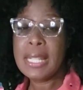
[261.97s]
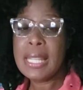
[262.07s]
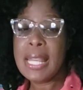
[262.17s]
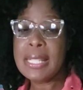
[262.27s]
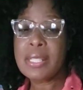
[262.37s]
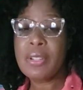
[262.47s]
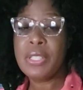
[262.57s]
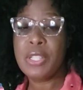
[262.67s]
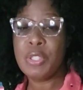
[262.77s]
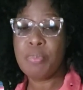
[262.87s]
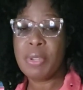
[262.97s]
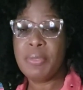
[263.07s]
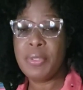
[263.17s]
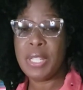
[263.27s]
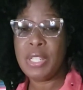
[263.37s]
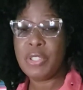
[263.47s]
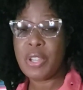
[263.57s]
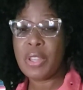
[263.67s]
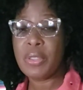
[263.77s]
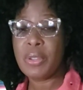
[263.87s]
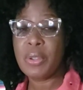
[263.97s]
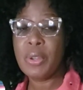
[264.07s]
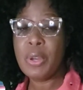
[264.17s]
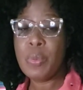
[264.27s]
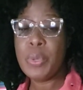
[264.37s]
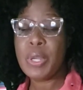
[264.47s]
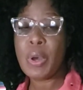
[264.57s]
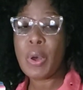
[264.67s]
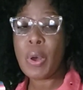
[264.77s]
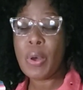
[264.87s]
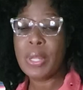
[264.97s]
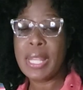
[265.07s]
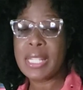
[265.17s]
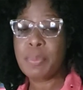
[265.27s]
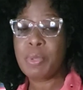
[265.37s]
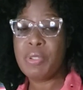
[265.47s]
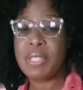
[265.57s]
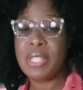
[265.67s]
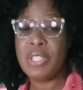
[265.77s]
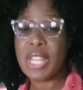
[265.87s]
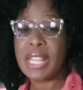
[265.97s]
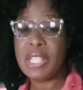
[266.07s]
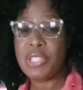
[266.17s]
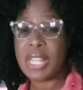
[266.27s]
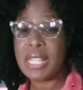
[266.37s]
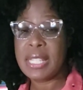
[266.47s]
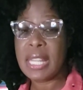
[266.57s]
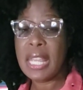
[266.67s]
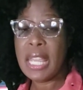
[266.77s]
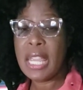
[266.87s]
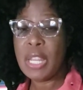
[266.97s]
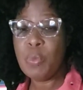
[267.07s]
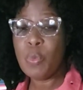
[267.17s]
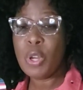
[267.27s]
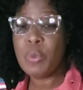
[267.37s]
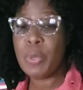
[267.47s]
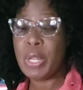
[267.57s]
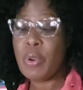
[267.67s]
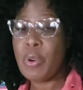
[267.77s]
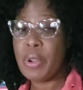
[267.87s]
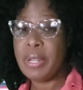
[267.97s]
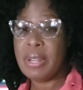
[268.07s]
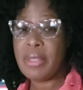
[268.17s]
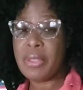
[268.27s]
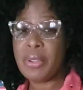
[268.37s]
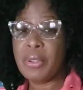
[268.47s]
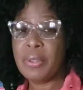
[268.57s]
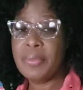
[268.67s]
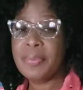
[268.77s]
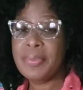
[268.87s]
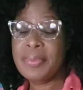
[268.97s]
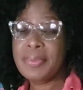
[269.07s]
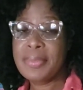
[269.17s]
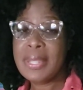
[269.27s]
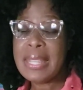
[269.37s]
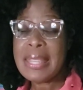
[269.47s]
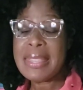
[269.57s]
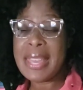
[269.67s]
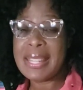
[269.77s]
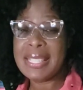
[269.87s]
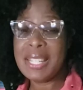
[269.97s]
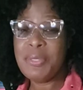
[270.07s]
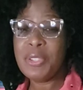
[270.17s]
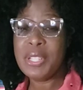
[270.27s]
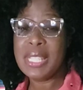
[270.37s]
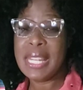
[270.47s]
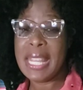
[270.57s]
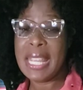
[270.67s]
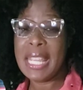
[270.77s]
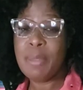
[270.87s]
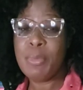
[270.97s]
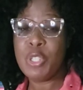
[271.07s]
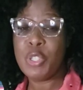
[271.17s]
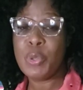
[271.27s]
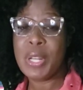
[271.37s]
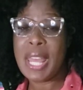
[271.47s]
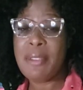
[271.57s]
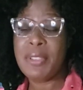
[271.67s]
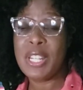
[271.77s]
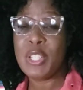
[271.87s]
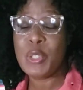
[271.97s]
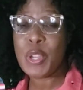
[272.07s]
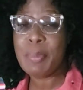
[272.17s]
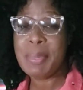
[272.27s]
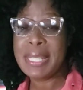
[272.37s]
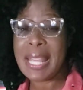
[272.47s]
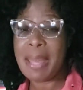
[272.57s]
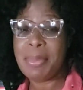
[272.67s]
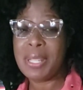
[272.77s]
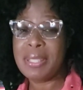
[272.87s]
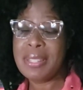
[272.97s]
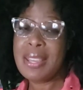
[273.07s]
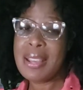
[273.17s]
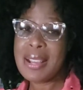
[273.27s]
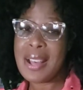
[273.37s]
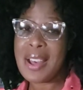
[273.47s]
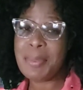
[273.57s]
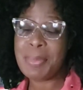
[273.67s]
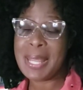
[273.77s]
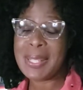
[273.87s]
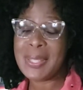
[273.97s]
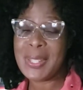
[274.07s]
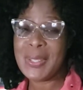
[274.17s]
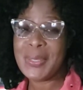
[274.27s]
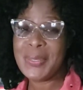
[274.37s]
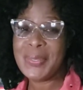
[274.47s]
Let's continue to pray for each other. We are all experiencing challenges in one way or another. That's it for today. Be sure to have an enjoyable Sabbath. God bless you.